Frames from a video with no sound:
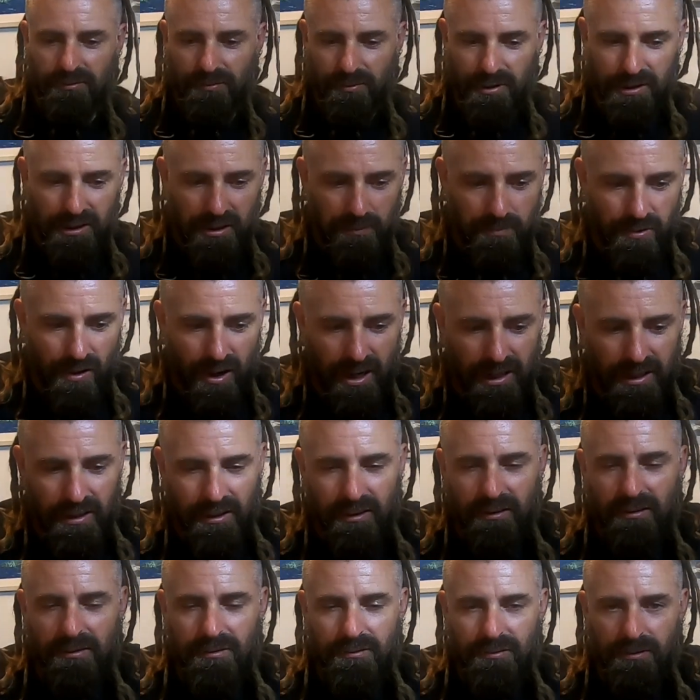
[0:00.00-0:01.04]
When they break,
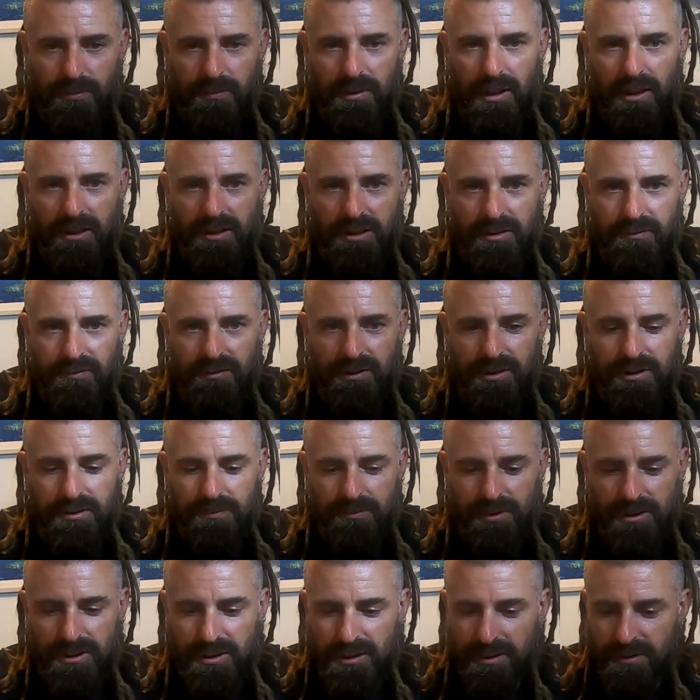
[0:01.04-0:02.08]
replace them for some
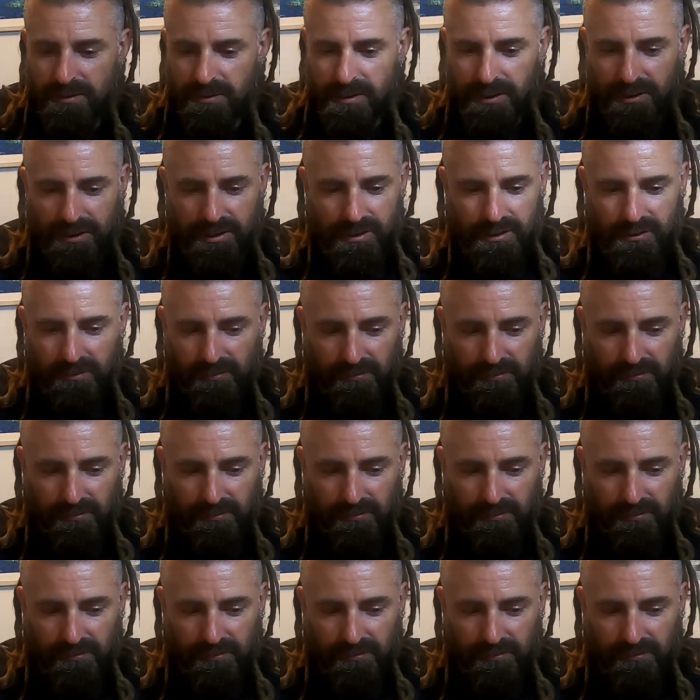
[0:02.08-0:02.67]
steel ones.